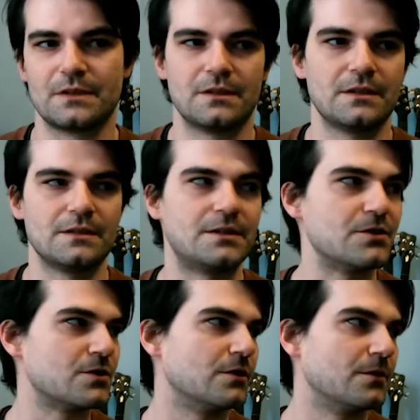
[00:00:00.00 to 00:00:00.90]

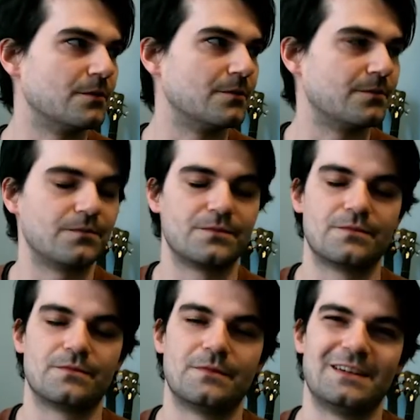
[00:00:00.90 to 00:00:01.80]
digital
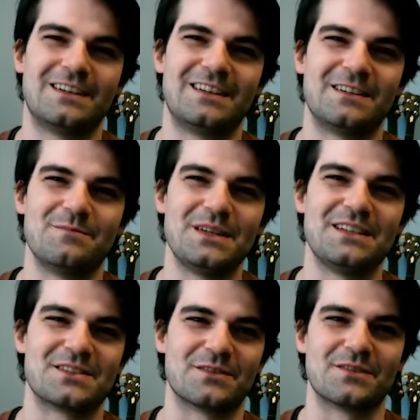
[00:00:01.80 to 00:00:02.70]

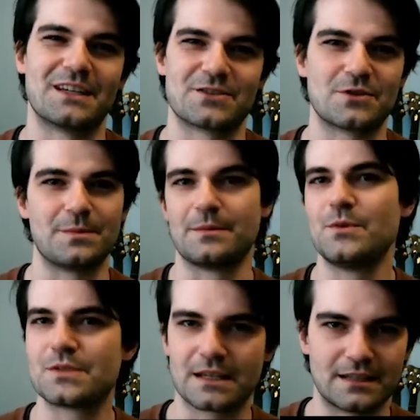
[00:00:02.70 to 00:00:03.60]
means of like streaming
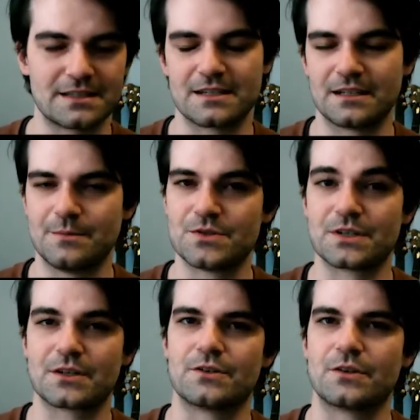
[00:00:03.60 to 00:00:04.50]
music and listening to music
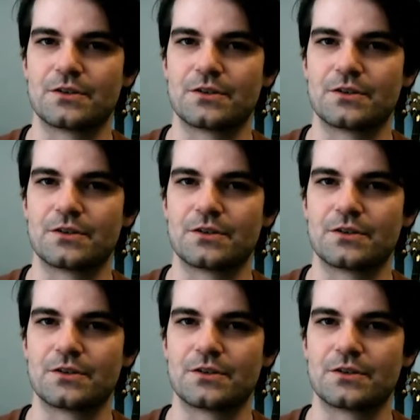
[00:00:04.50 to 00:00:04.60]
are so